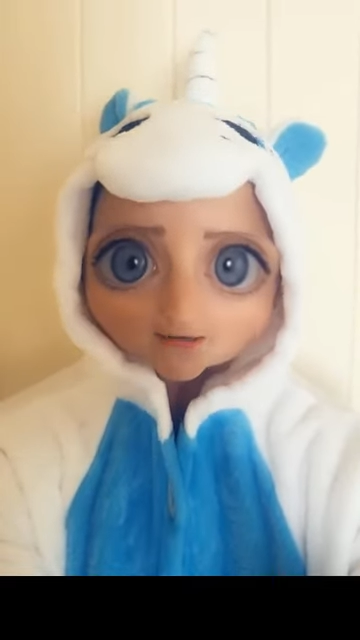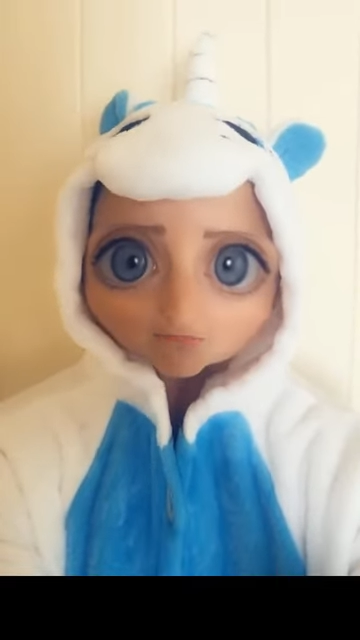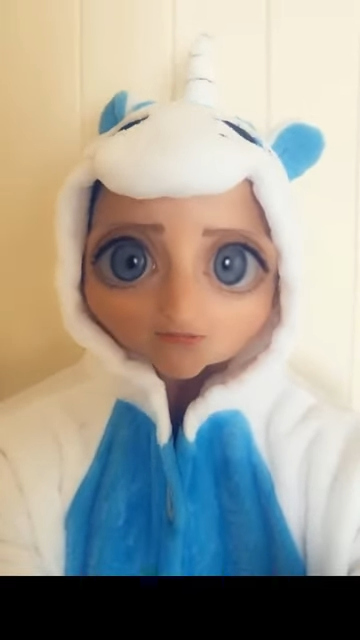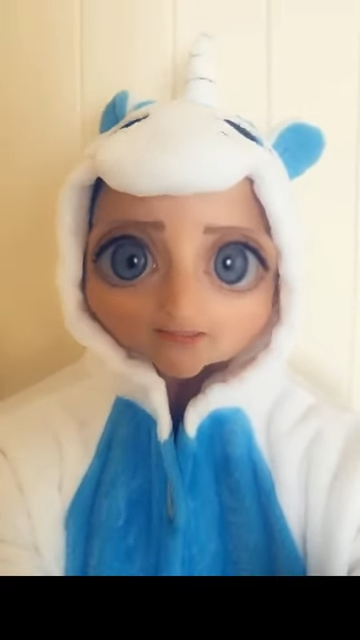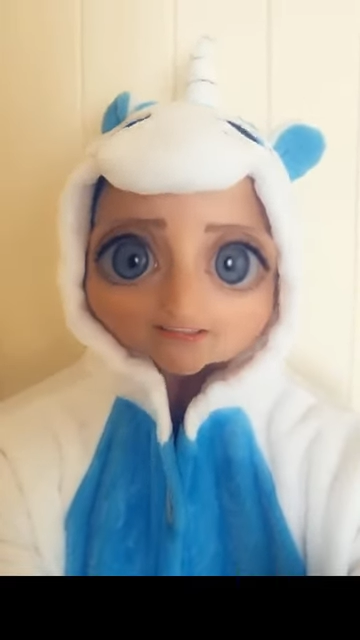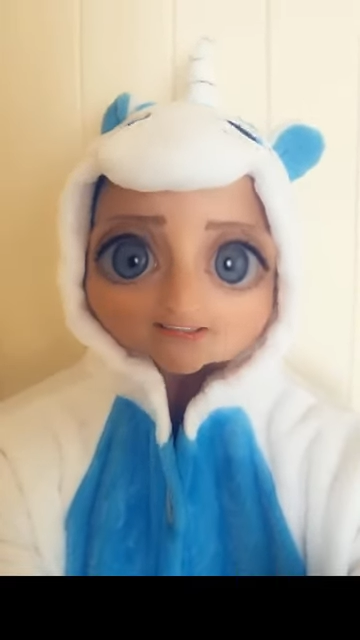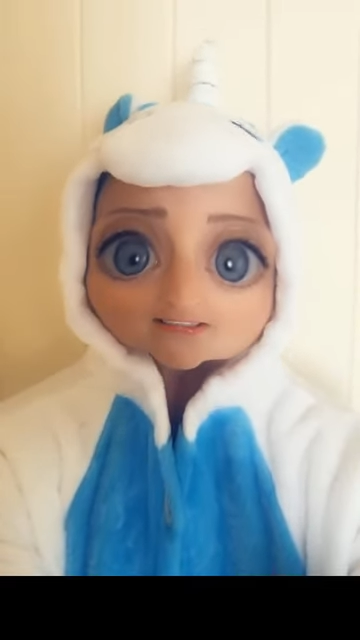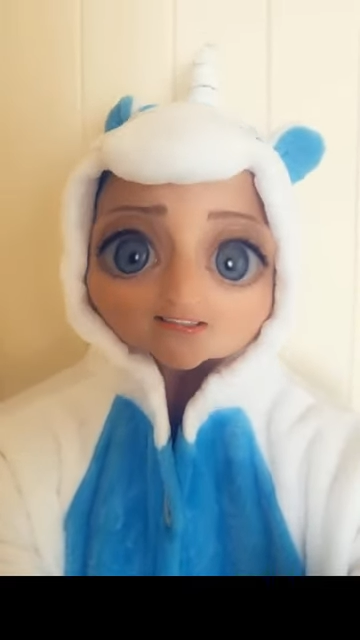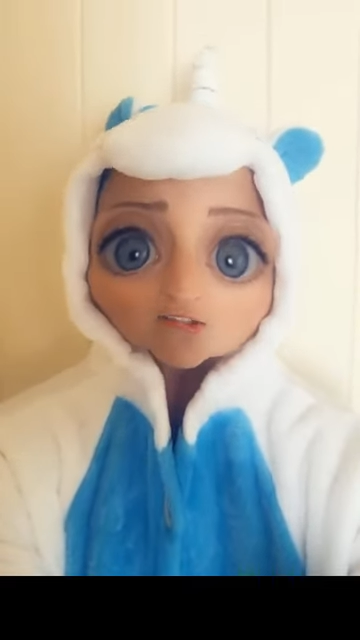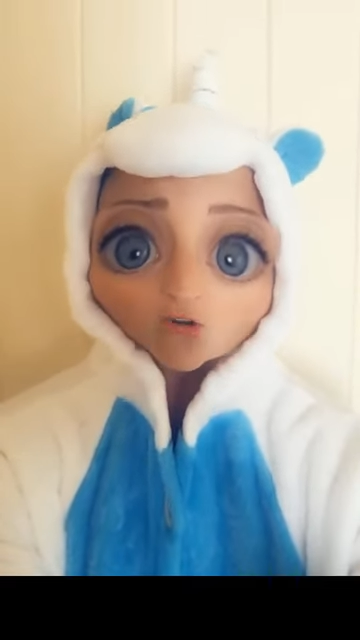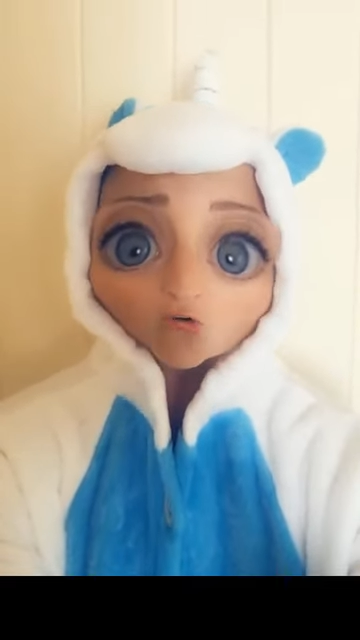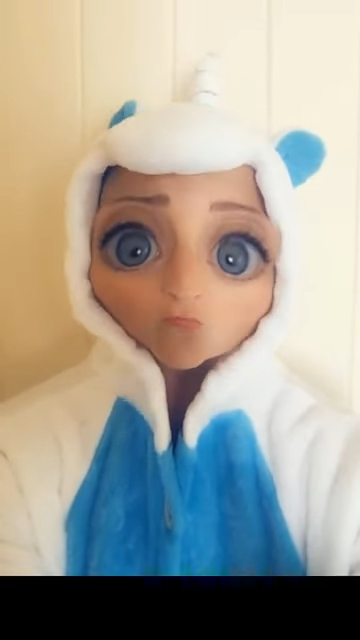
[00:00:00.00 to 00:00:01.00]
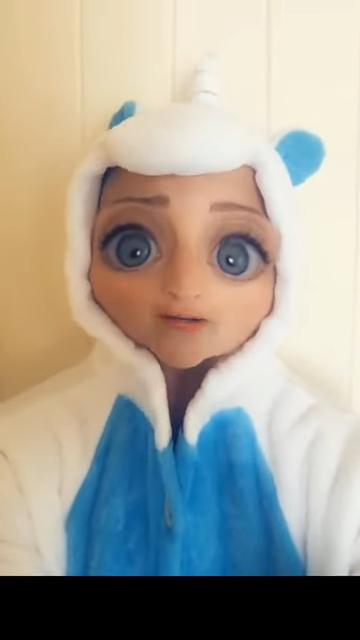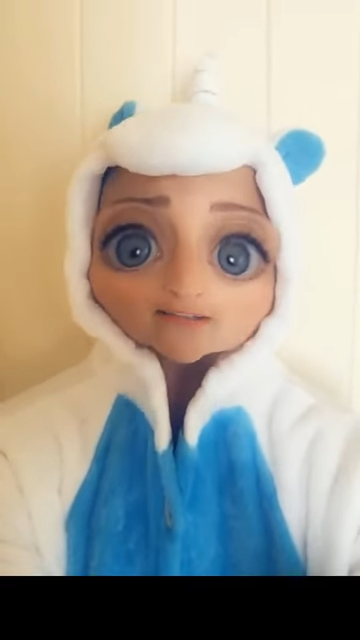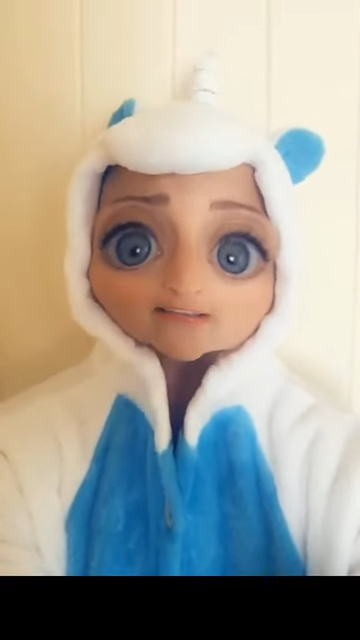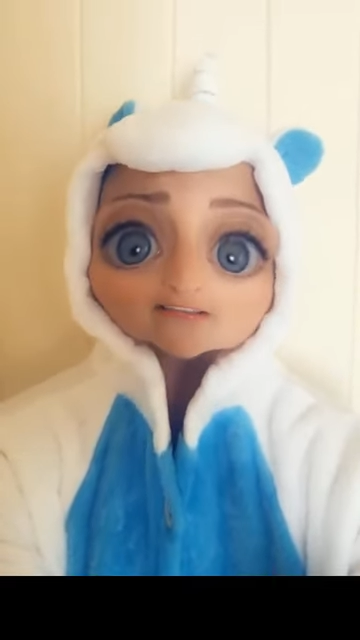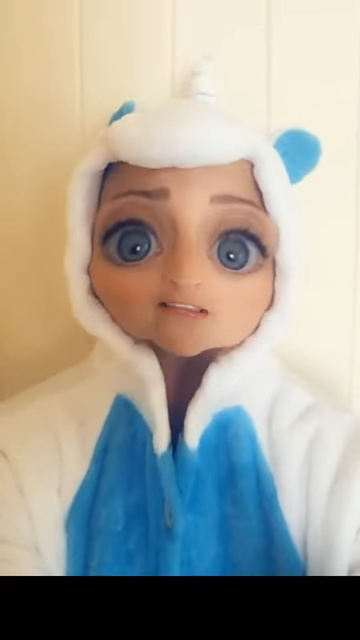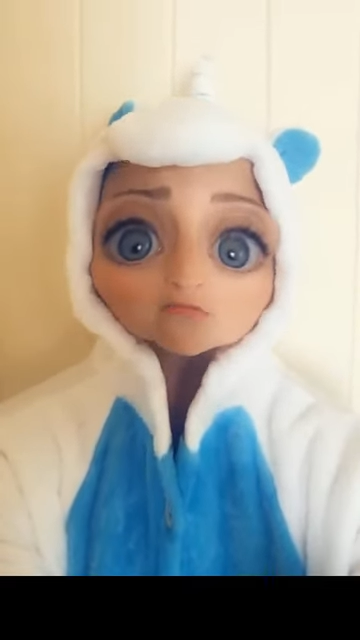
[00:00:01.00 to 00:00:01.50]
town planning is in no way
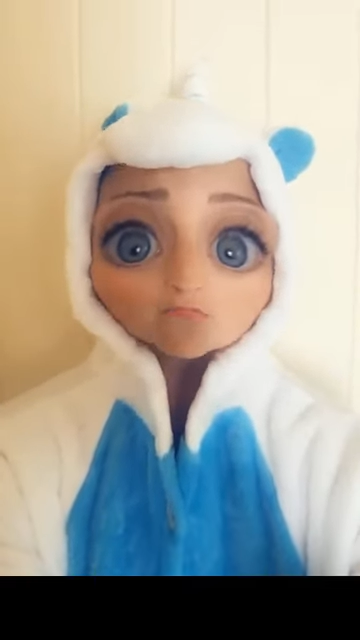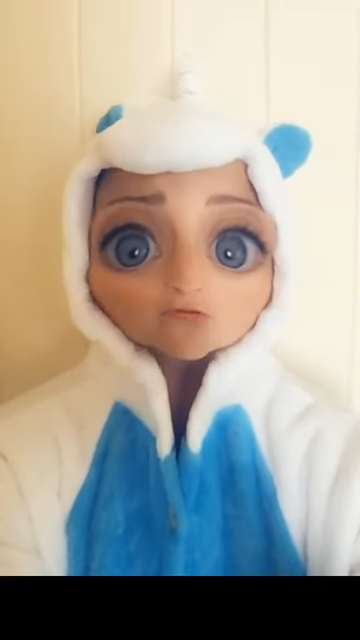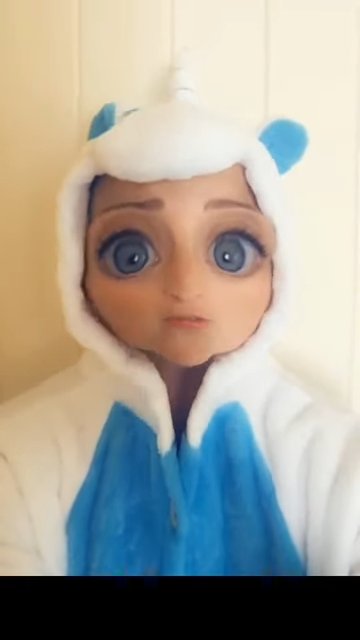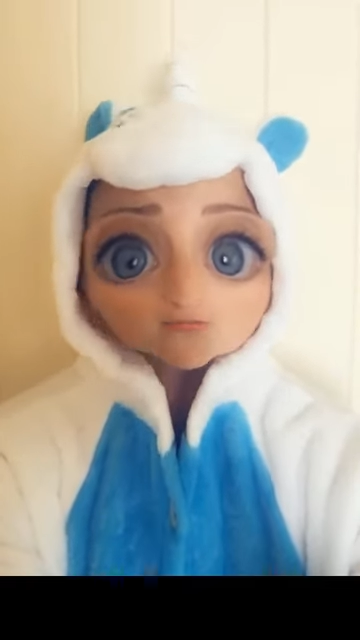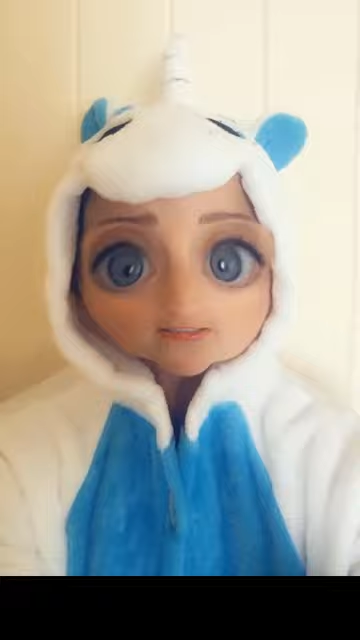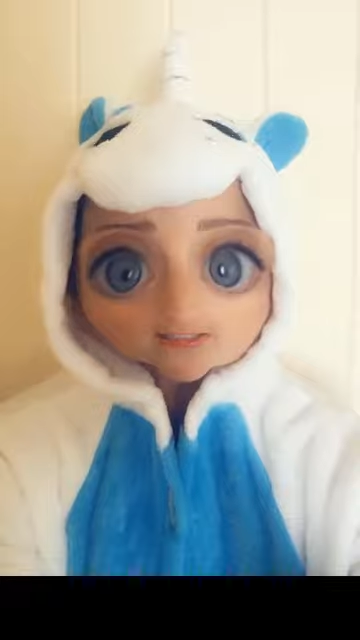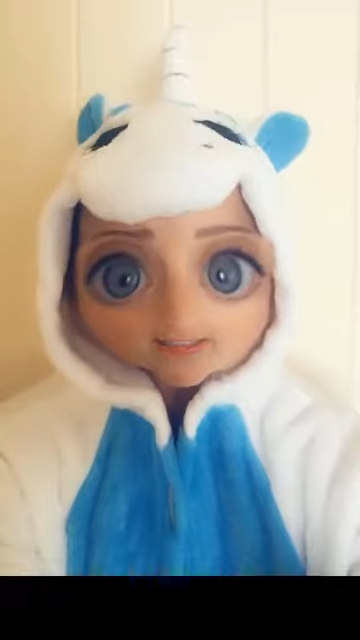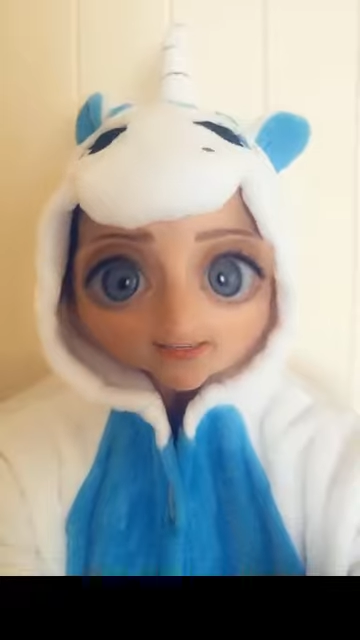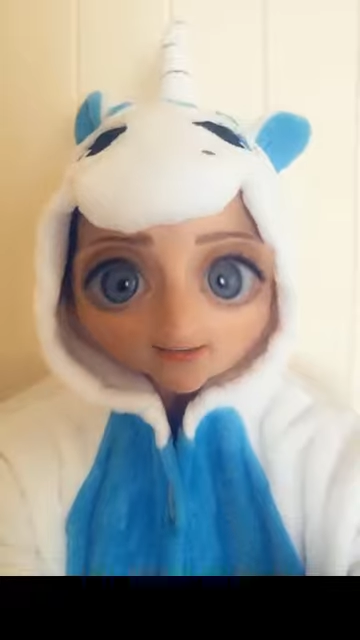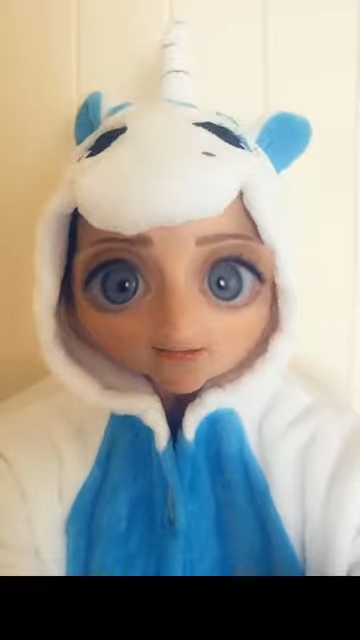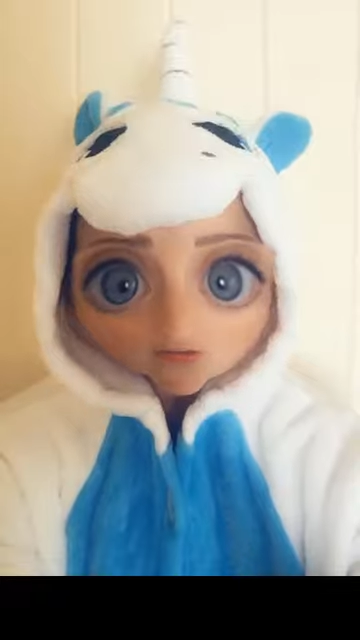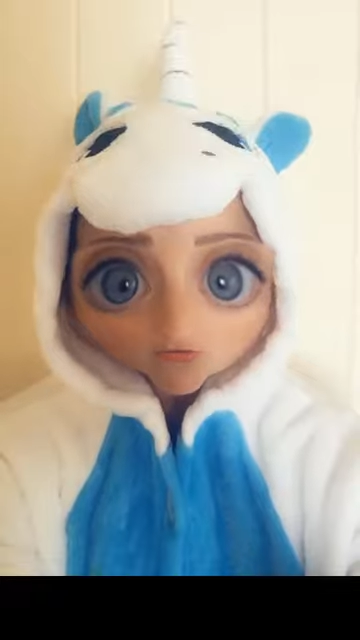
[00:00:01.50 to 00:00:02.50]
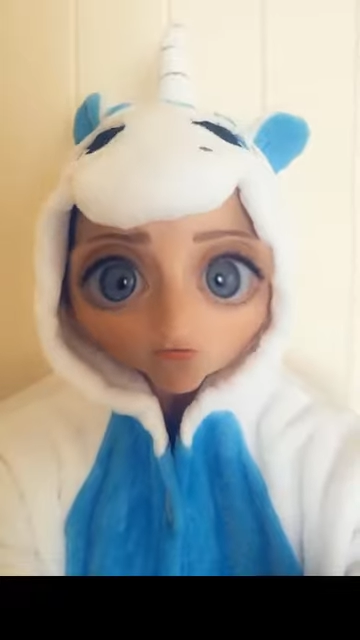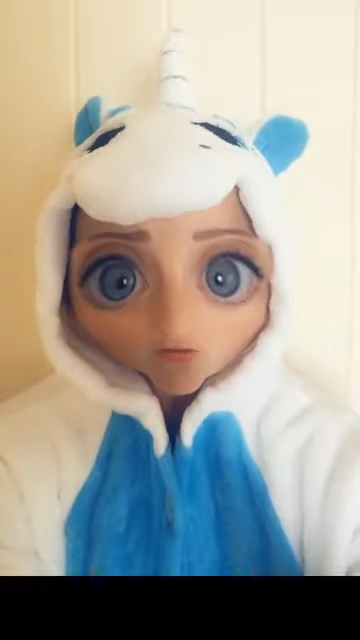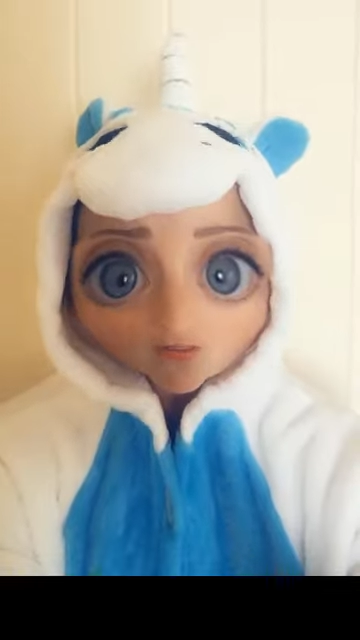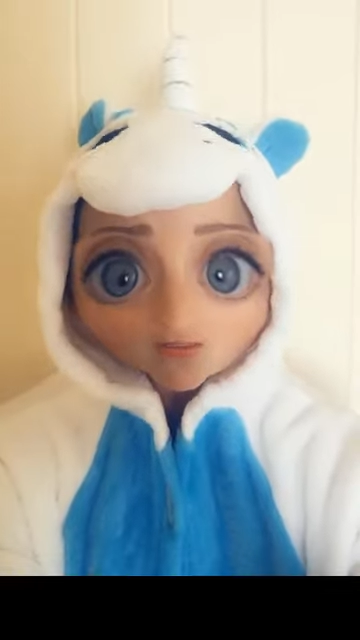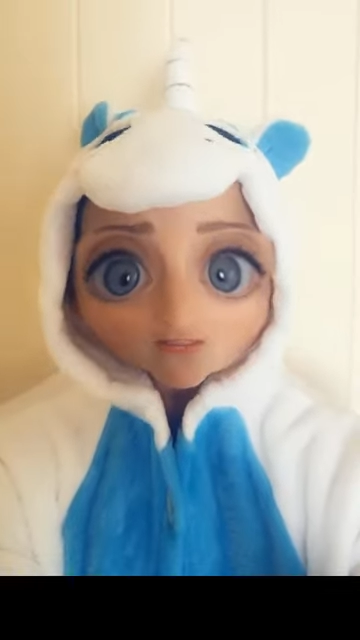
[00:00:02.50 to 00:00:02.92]
linked to Brisbane City Council.